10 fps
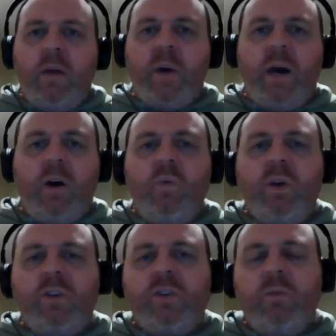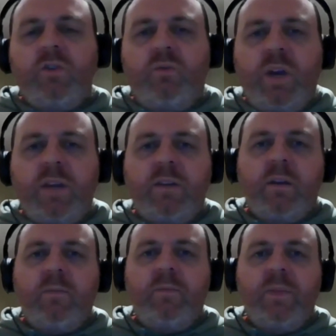But I wish it was
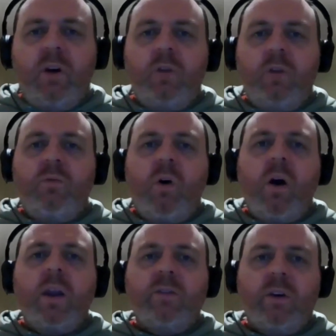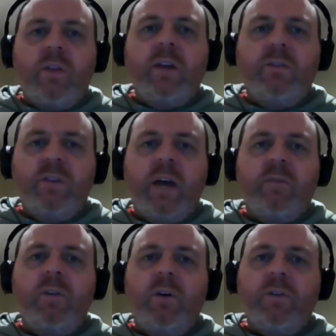written. I'd write it so they did have
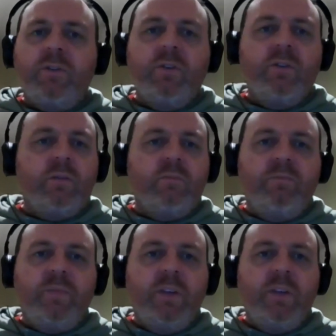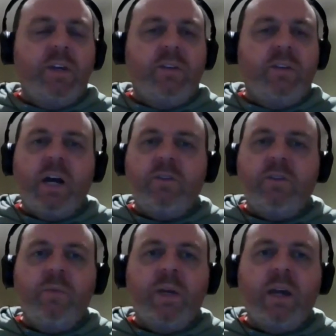an alliance, because you see at the start,
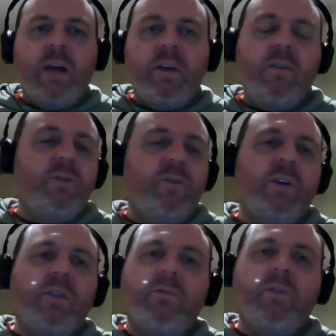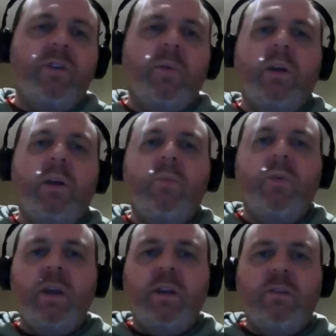Shooter McGavin, and also in the first Happy
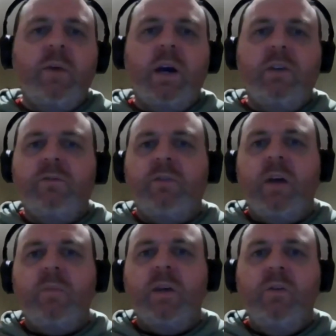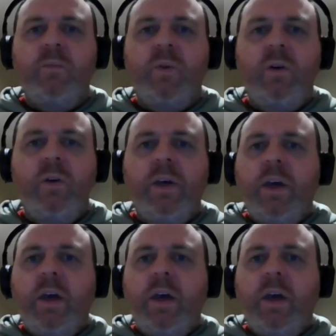Gilmore, he had a deep hatred for Happy Gilmore.